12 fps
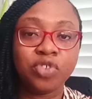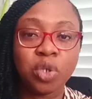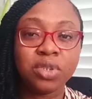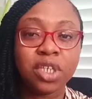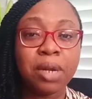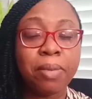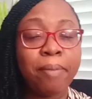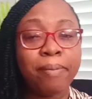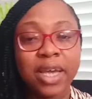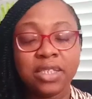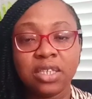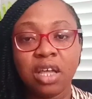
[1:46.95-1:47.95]
So I was talking about
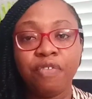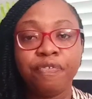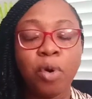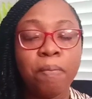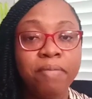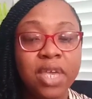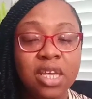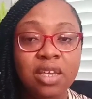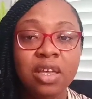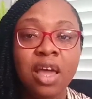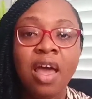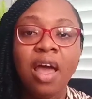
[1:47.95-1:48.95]
myself. For
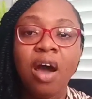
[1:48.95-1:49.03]
me,